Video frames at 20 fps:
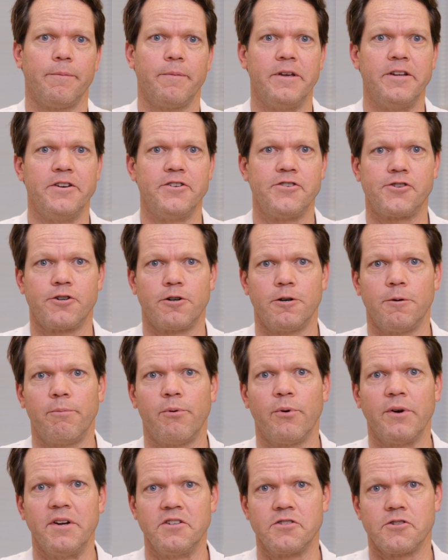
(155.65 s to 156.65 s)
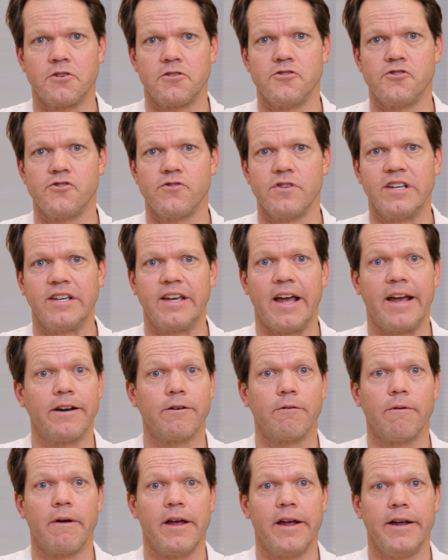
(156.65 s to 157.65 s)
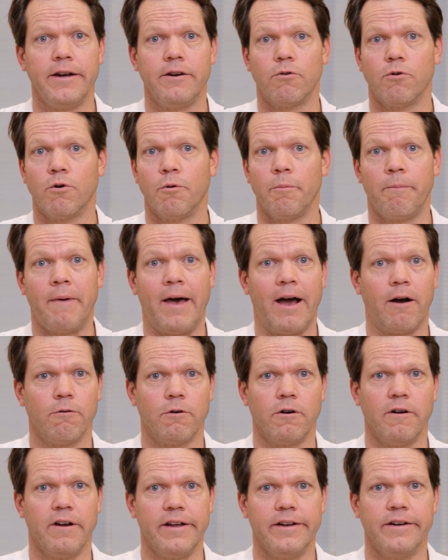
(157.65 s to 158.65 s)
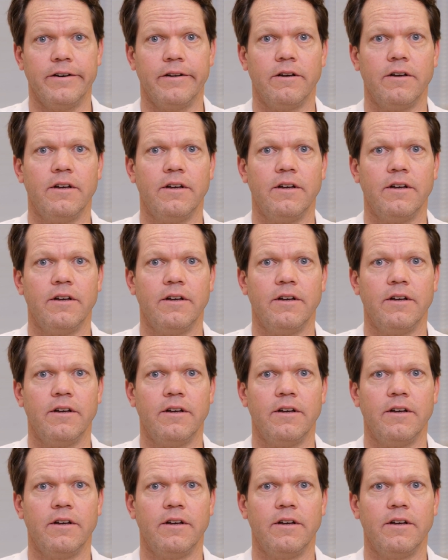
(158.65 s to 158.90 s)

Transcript: Ensure Pre-Surgery Gatorade, or Powerade.